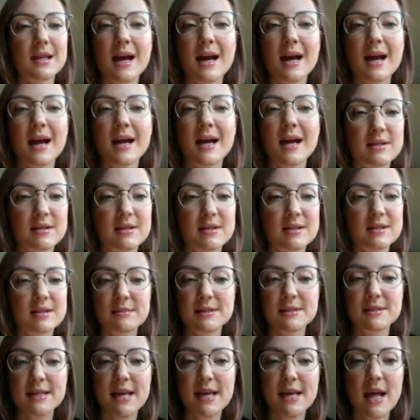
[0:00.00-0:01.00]
have the same
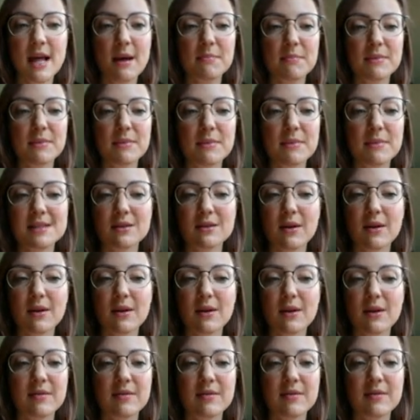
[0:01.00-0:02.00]
setup. They still
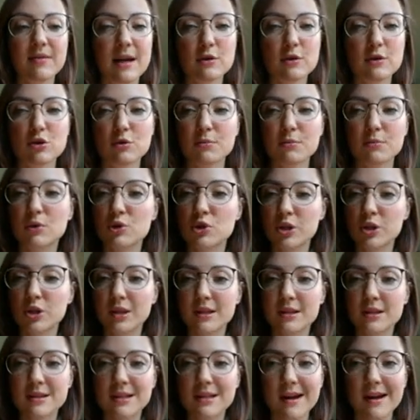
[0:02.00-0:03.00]
have this
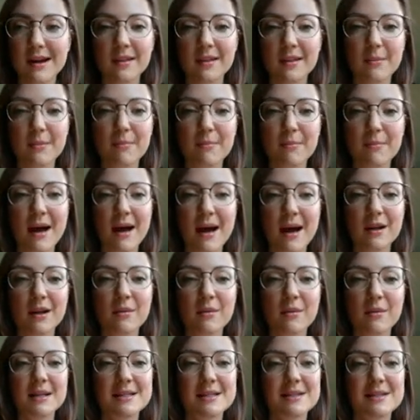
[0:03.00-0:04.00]
attribution slide at the bottom.
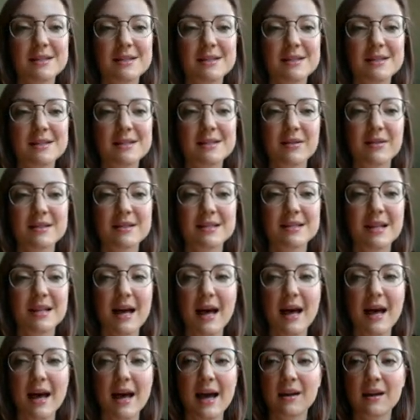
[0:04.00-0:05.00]
They still have the
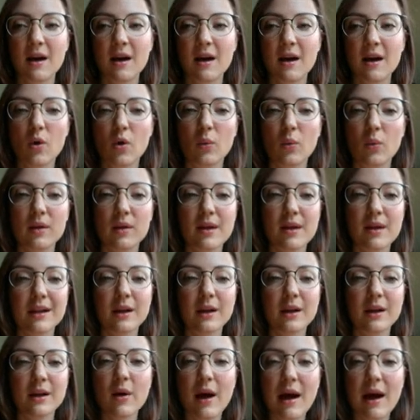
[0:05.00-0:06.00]
slide with any
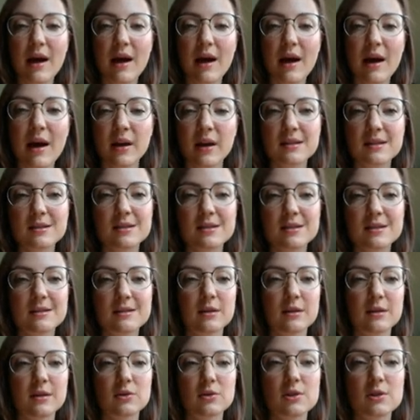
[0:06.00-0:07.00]
graphics.
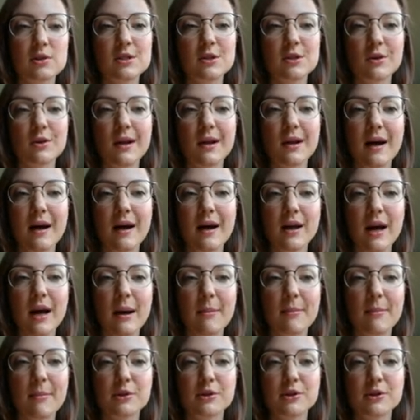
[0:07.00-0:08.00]
You'll still have the
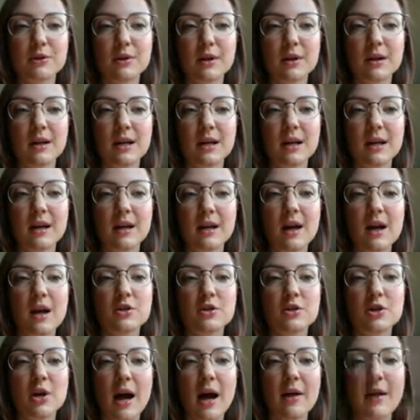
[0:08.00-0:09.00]
opportunity
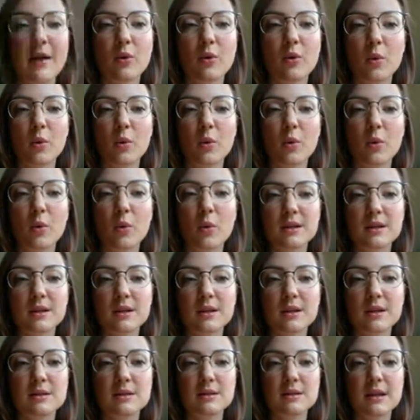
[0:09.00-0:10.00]
to either work with the
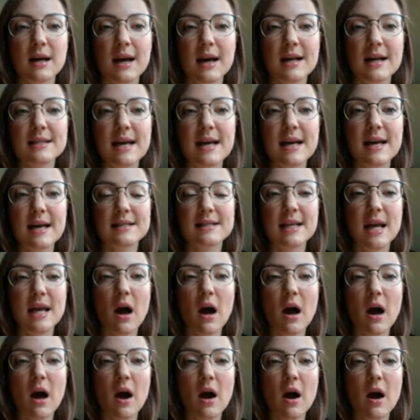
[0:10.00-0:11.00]
slides as they
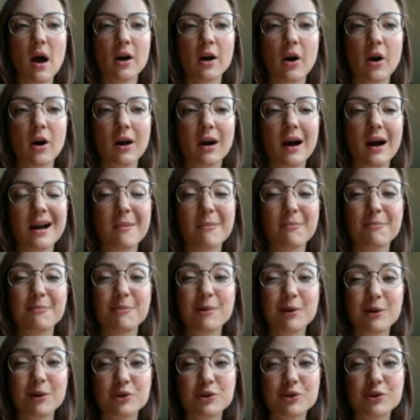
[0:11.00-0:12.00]
are or kind of
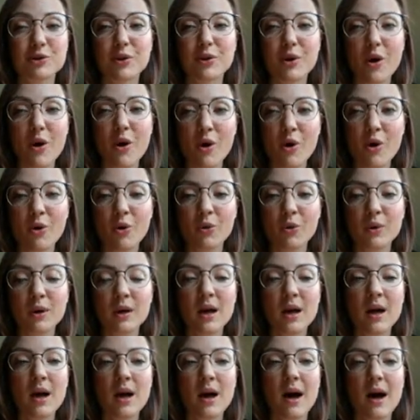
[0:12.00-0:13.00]
build your own.
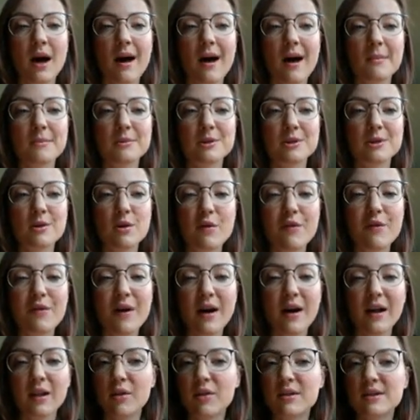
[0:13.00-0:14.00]
So you'll
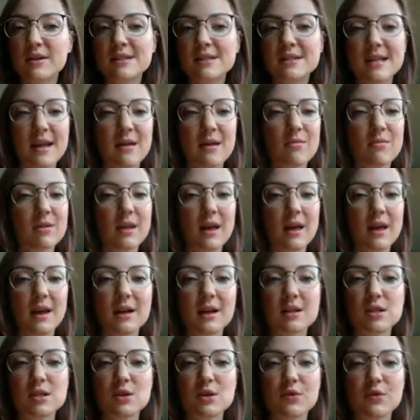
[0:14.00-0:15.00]
follow the same
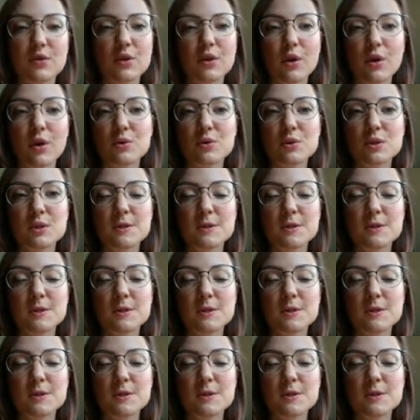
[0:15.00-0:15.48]
things for those.